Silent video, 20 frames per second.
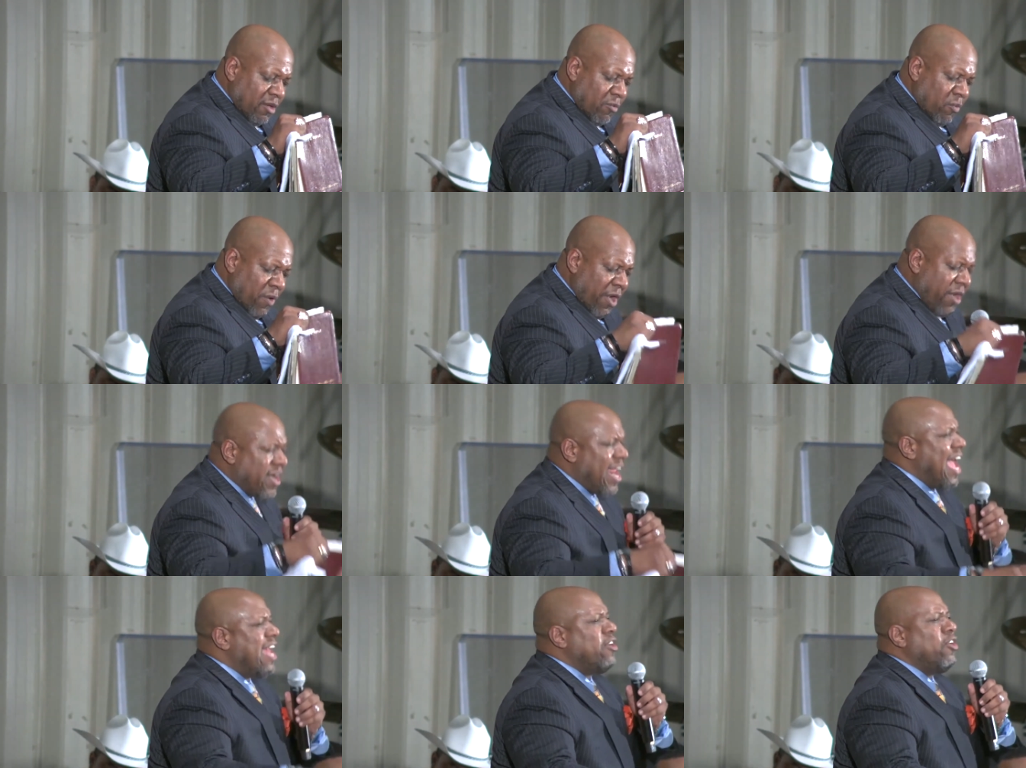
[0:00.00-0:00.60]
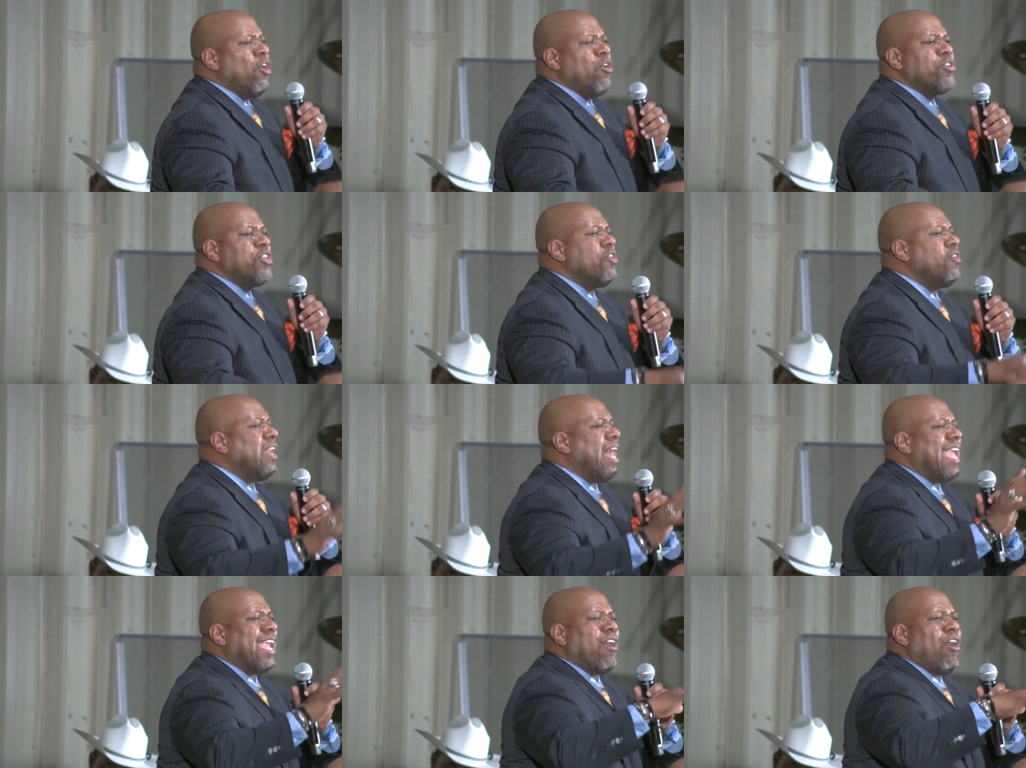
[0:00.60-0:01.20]
the word. I know
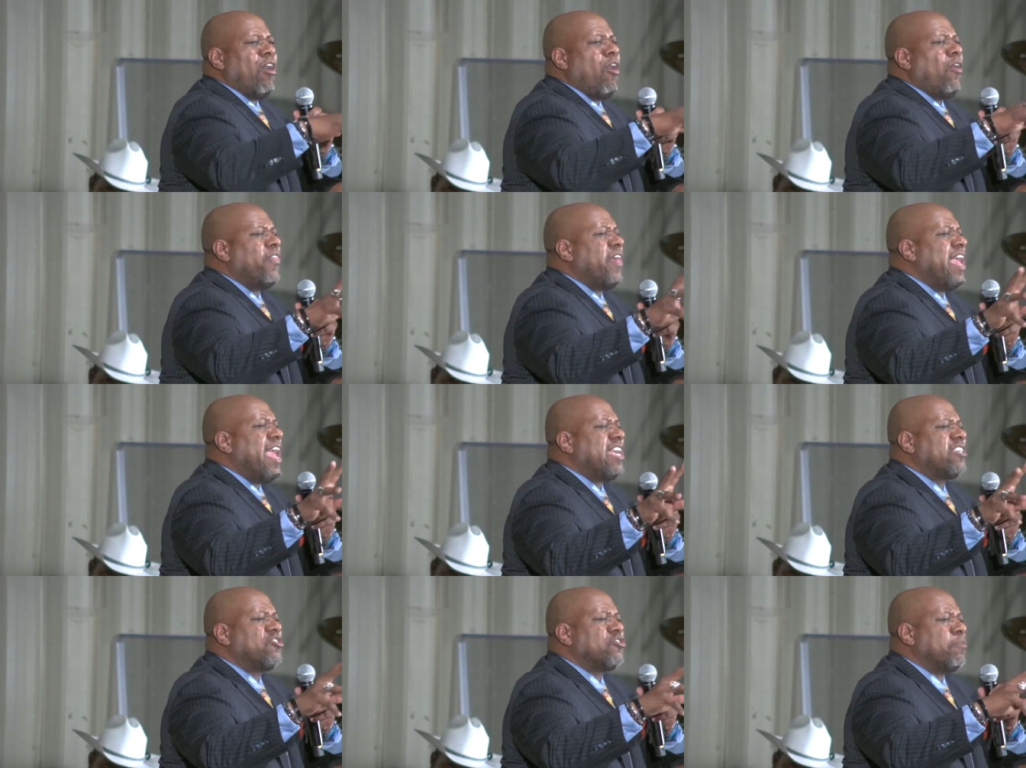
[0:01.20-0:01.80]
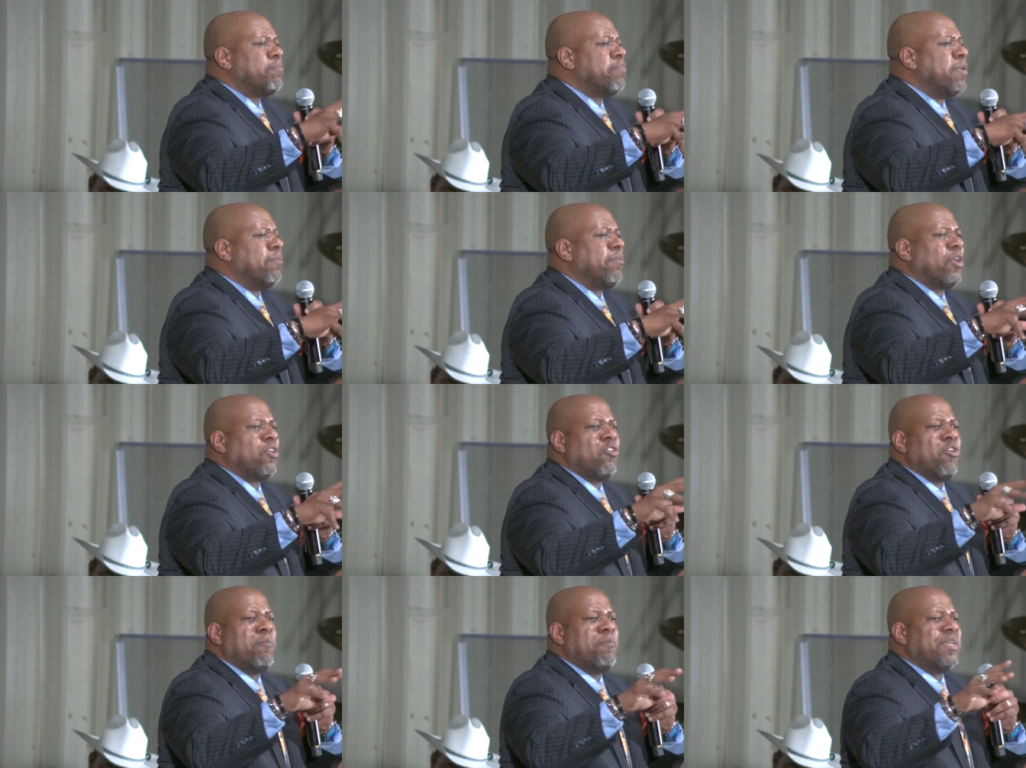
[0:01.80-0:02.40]
you like all the extra
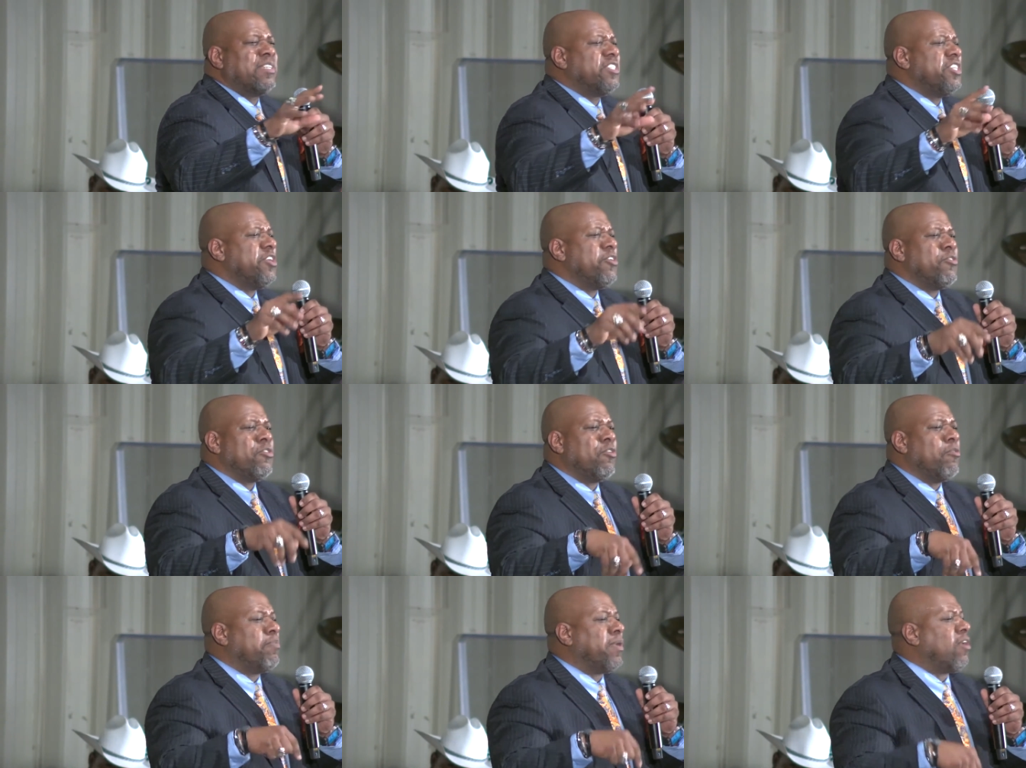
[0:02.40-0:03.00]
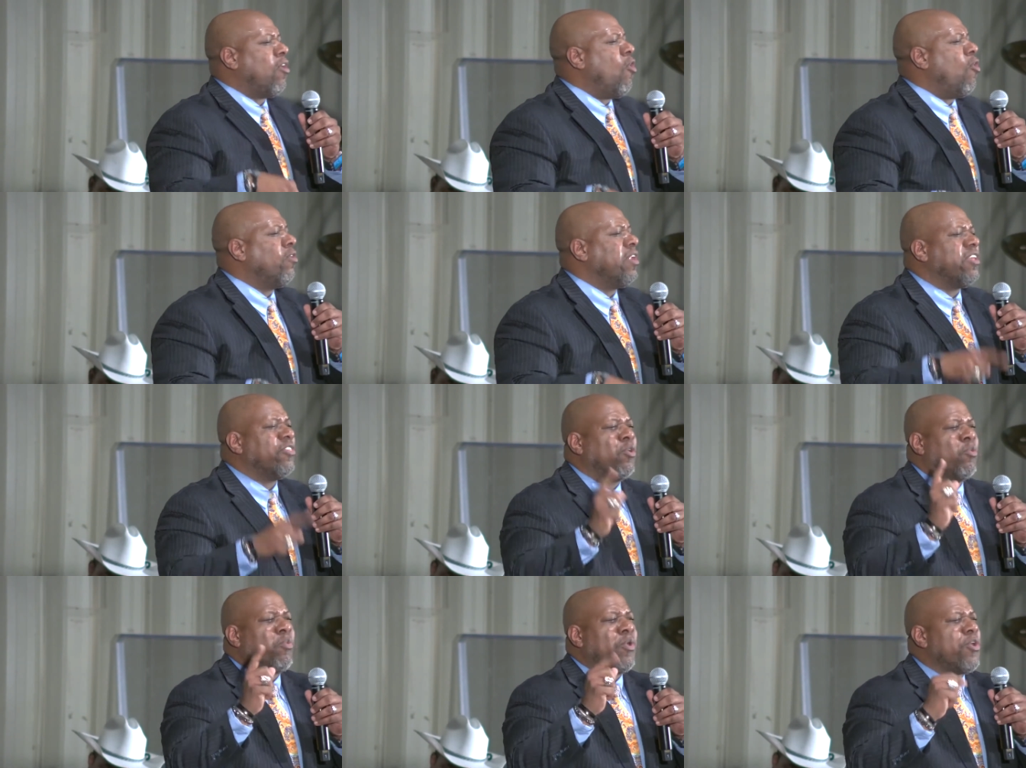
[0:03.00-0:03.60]
biblical material, but
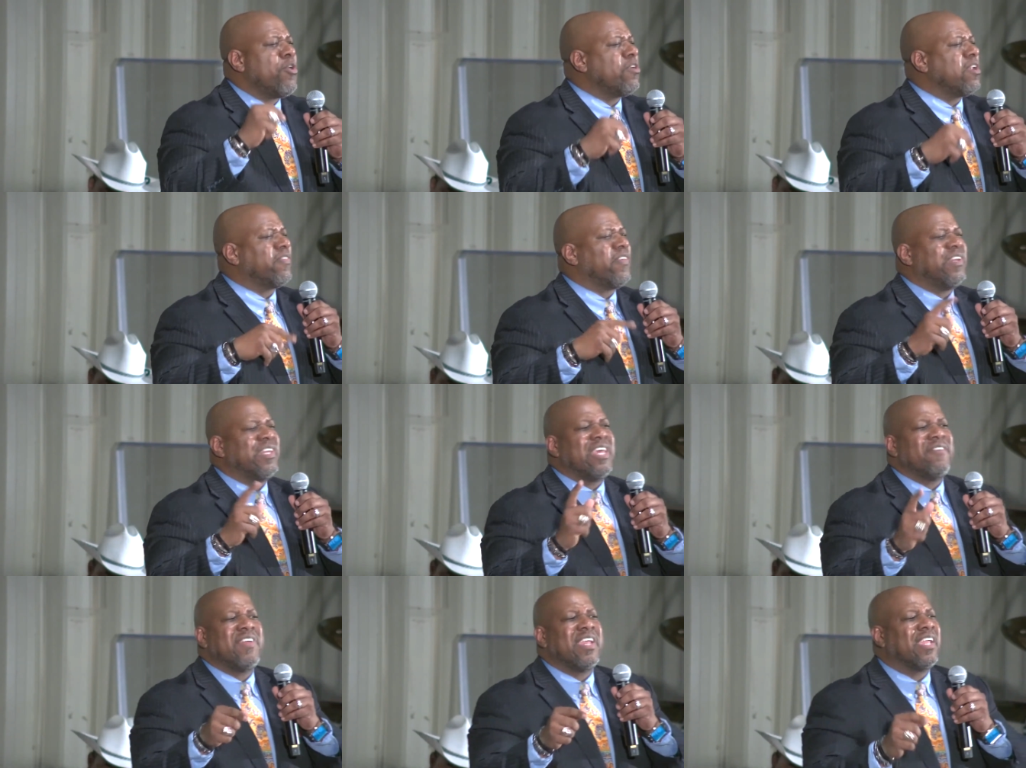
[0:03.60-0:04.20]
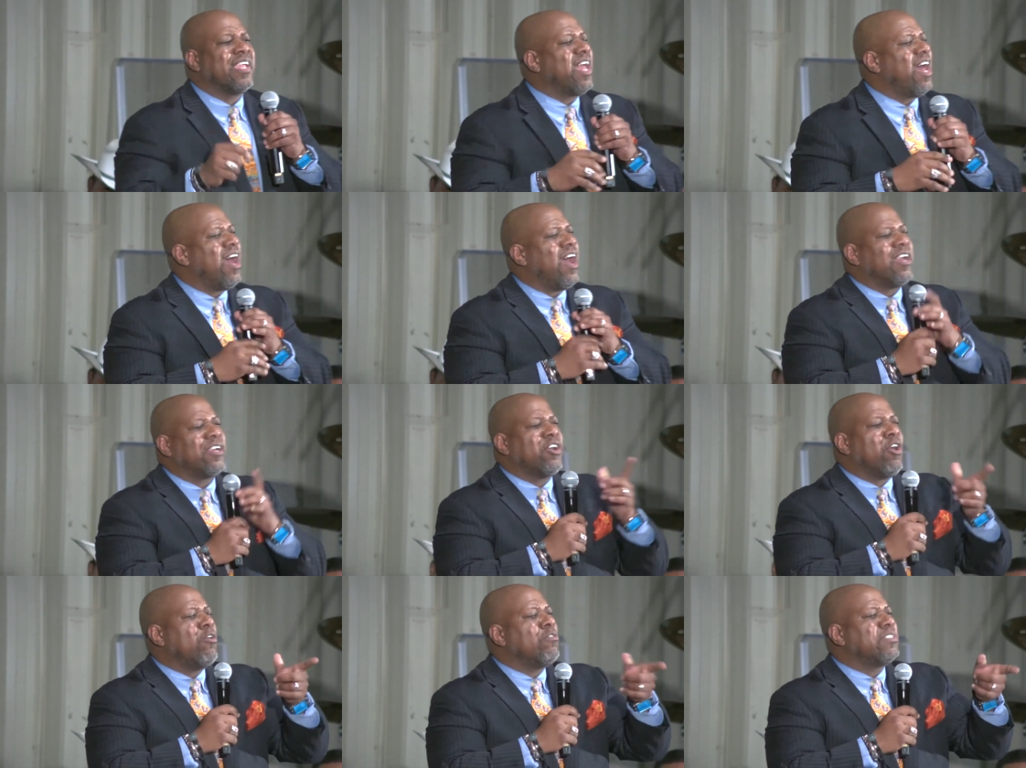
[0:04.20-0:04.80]
only the word of the living
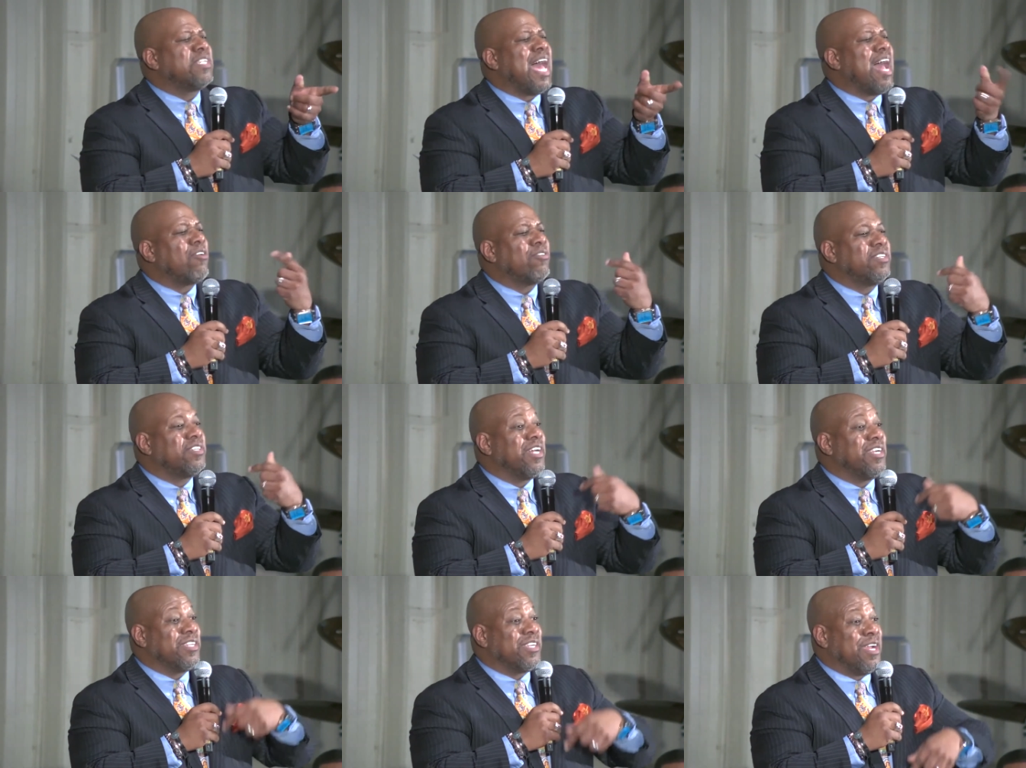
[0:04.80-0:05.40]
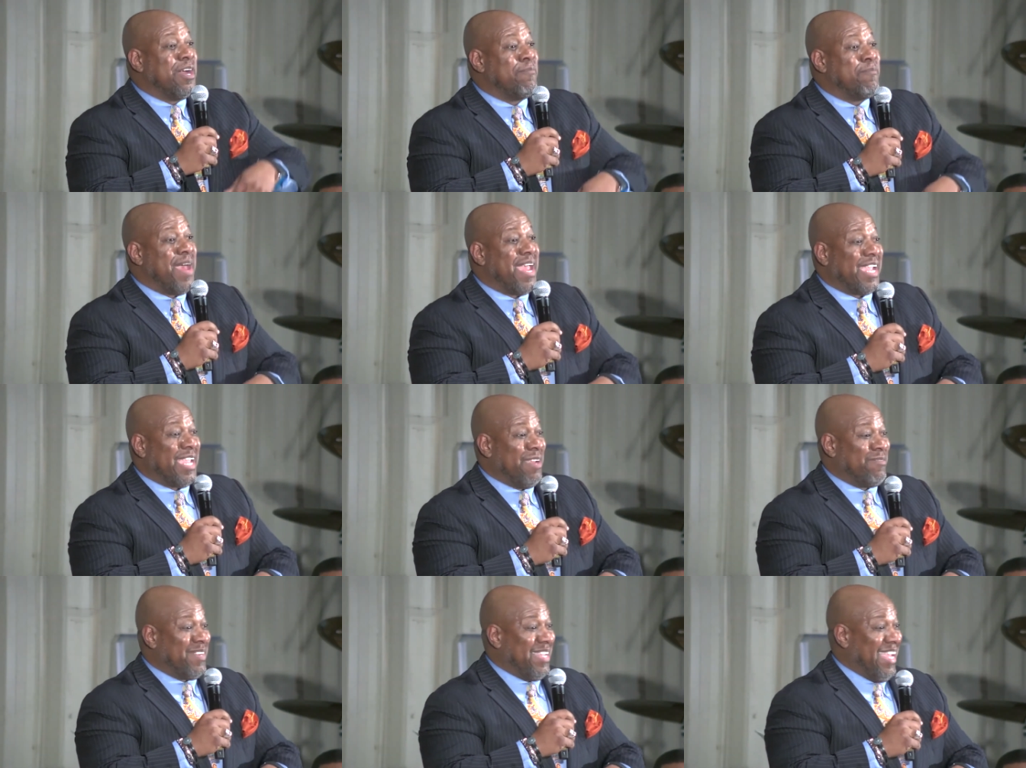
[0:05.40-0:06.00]
God goes out and doesn't come
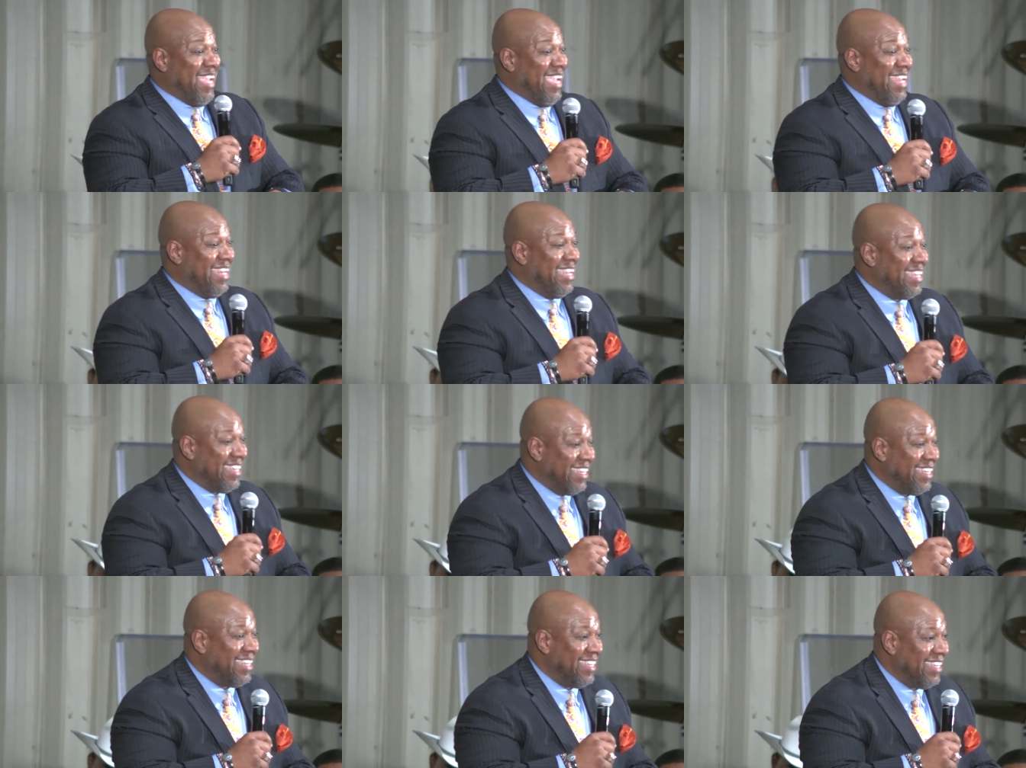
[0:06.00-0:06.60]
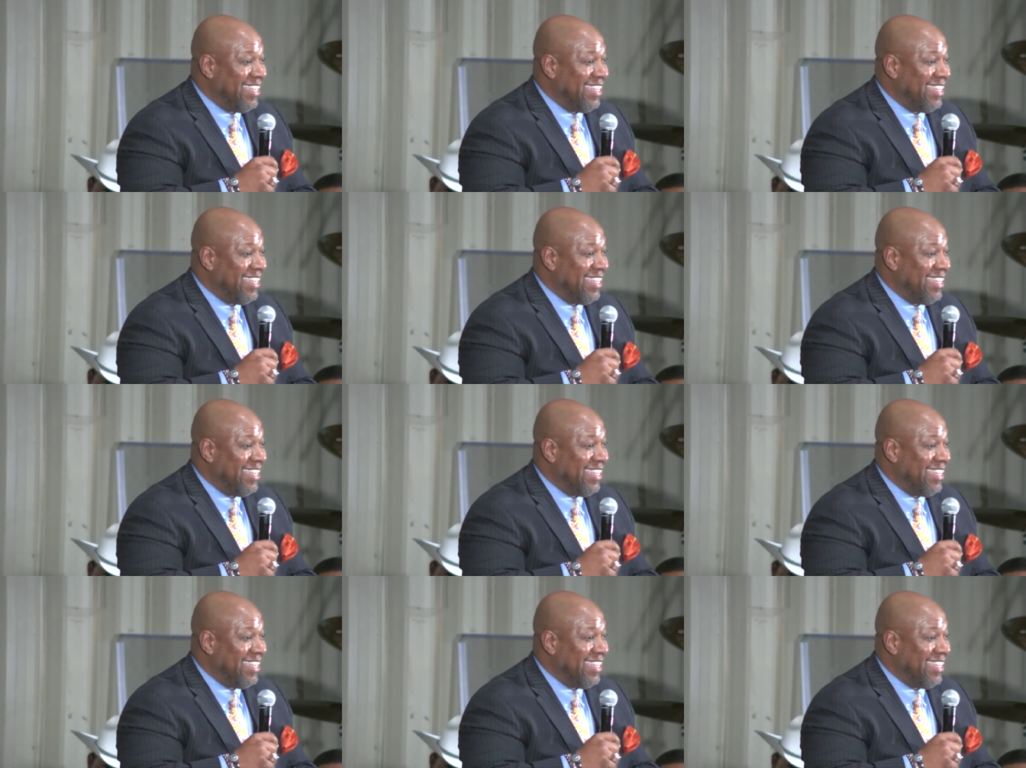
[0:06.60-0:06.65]
back empty handed.